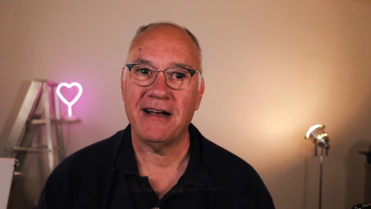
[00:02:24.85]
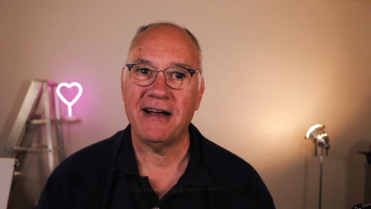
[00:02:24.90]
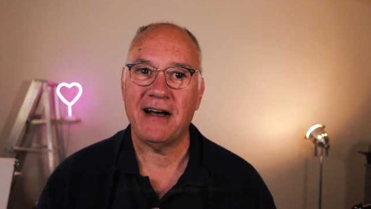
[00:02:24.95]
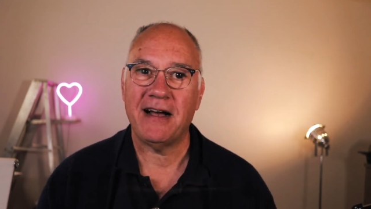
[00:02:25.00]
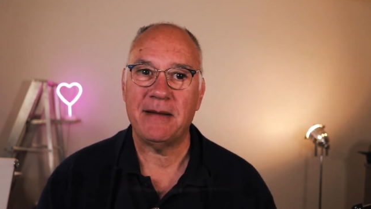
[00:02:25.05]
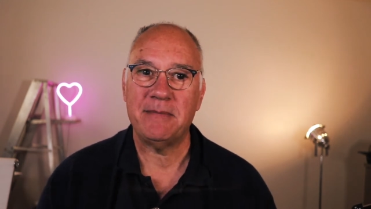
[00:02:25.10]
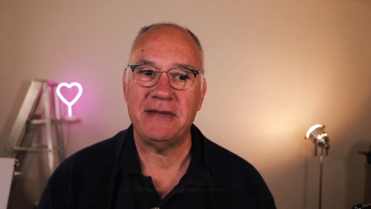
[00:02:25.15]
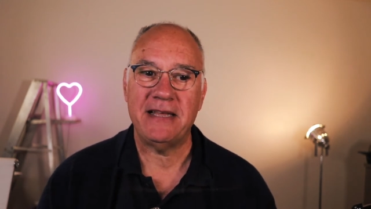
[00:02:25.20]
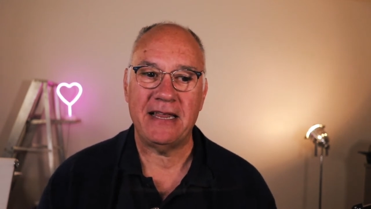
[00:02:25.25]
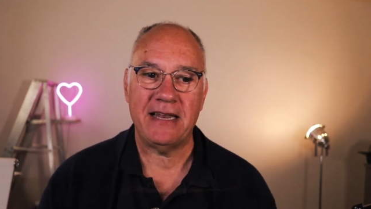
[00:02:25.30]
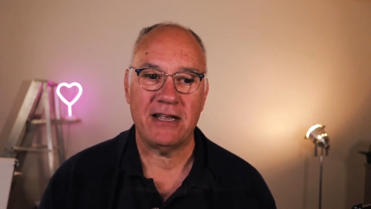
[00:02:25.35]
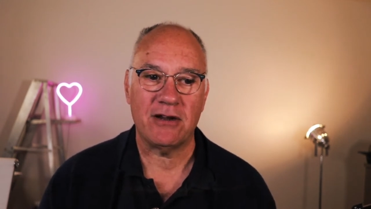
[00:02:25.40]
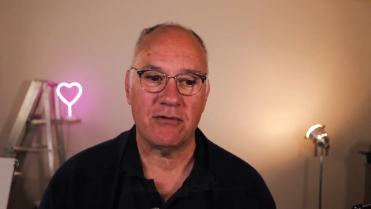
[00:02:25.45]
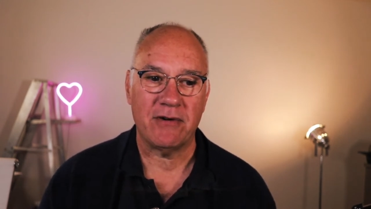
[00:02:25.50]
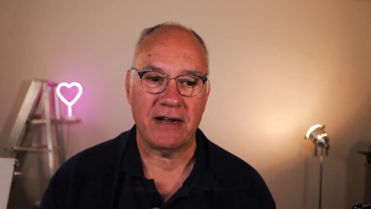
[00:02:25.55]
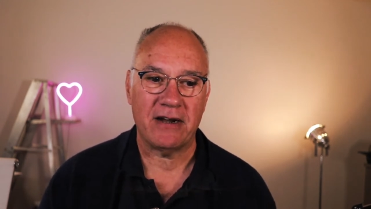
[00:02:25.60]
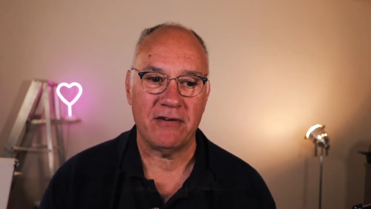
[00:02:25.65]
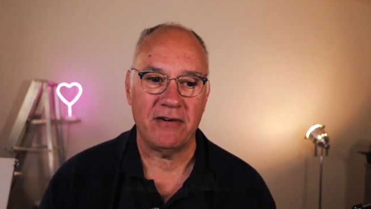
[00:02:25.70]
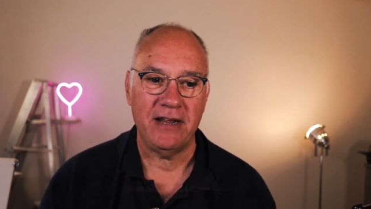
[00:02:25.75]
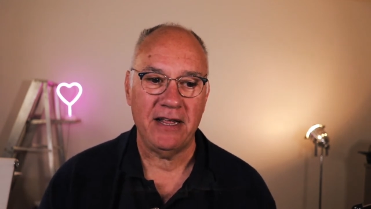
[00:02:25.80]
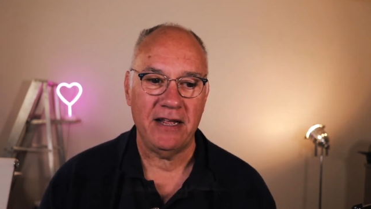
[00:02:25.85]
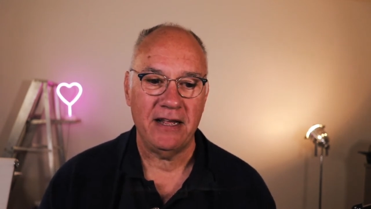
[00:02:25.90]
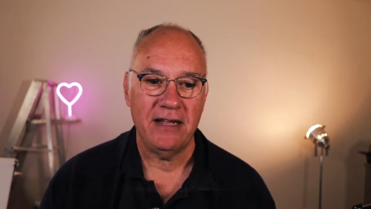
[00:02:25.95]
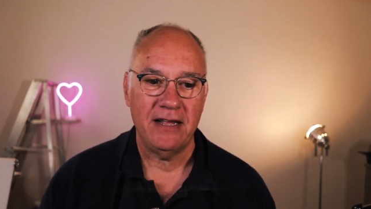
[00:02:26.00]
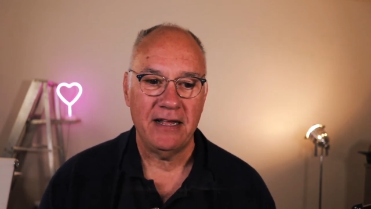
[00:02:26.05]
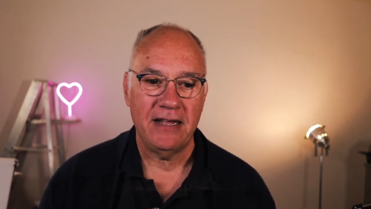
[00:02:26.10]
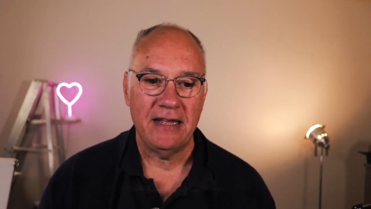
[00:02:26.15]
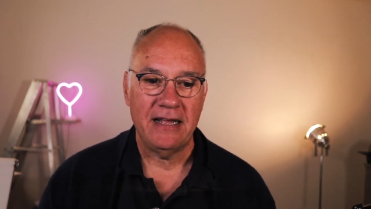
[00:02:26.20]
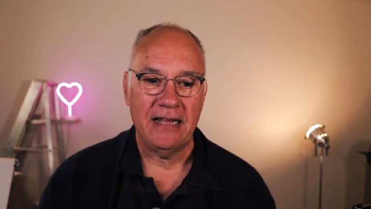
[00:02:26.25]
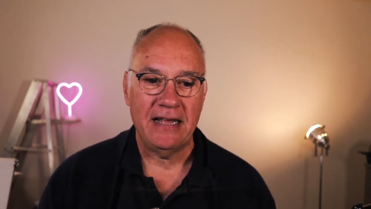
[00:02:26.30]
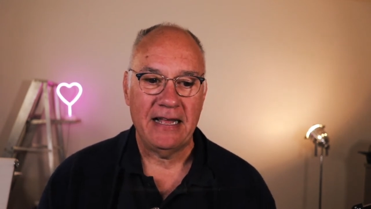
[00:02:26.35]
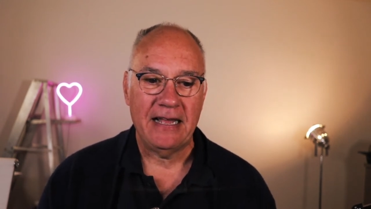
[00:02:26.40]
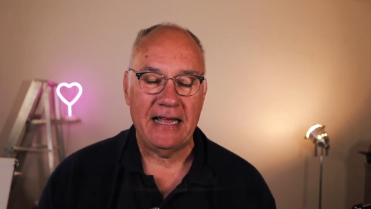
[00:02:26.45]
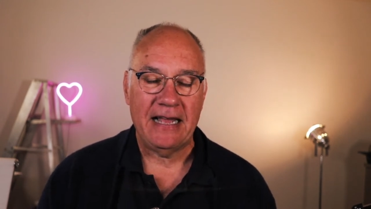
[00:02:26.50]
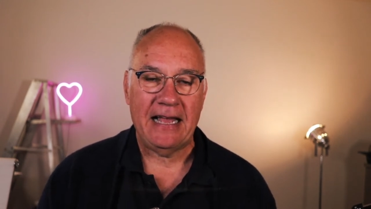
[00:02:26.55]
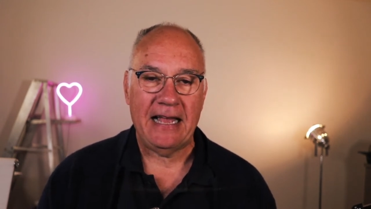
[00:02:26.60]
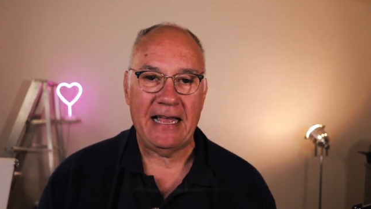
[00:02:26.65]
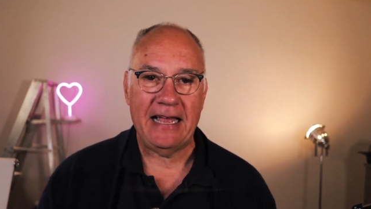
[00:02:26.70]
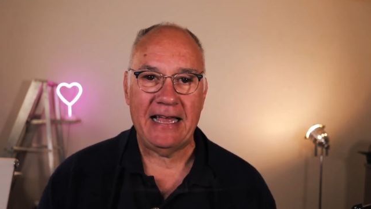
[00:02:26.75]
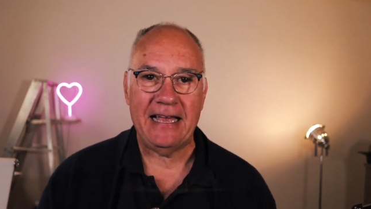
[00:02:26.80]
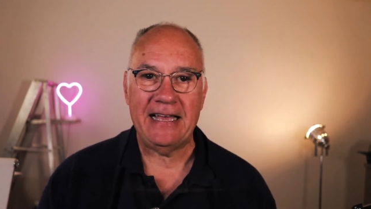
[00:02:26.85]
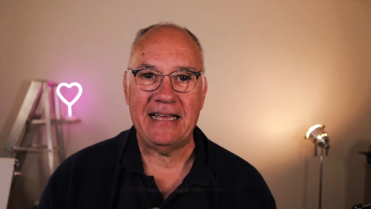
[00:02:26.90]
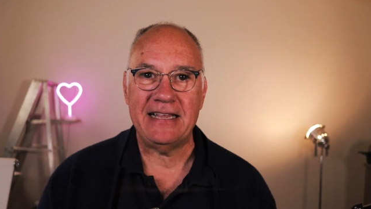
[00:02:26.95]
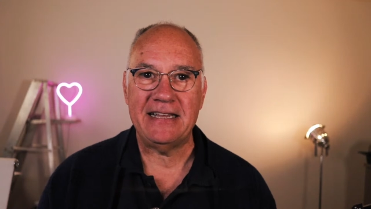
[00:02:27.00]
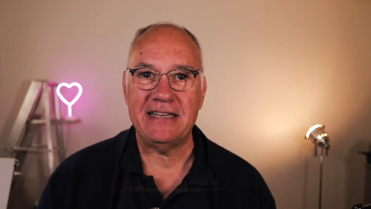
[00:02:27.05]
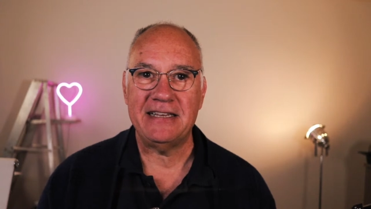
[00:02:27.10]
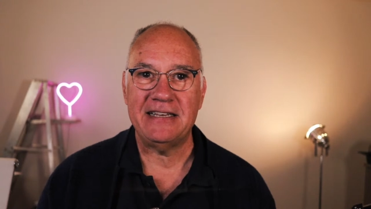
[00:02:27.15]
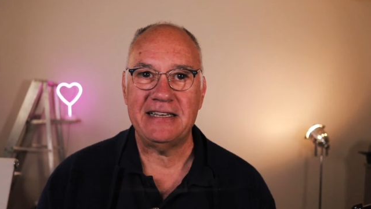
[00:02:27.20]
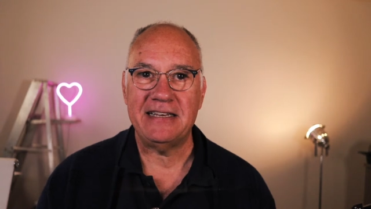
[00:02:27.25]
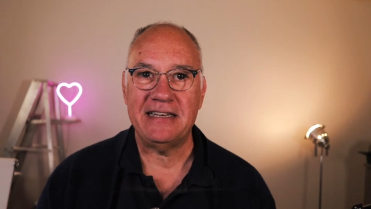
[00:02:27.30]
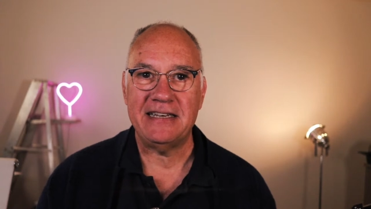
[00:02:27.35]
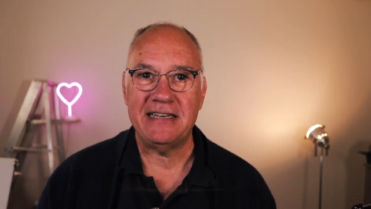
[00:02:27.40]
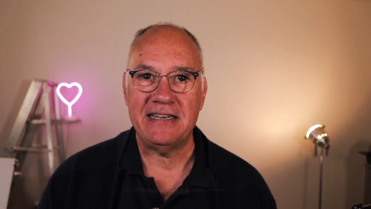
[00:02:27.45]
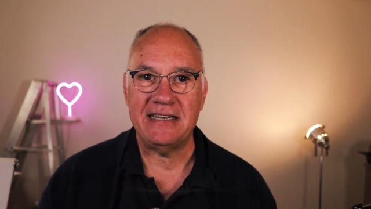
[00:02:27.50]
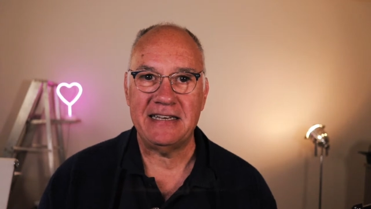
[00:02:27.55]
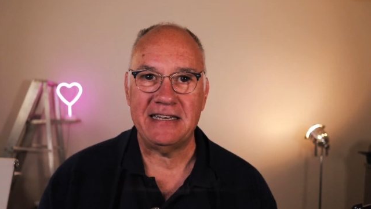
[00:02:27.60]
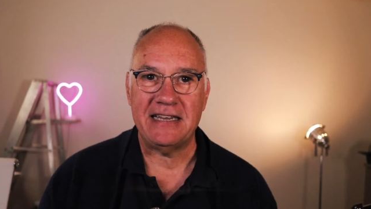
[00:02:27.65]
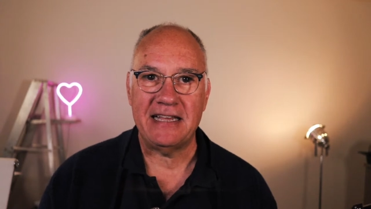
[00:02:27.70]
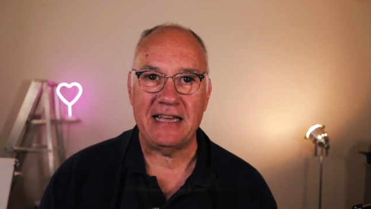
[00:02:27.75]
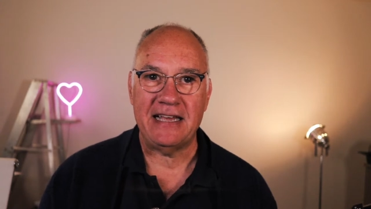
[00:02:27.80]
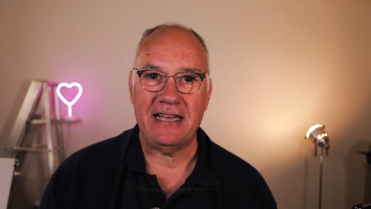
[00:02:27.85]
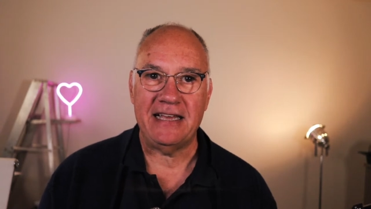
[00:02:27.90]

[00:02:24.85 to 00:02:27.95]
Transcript: I'm Danny Gregory, and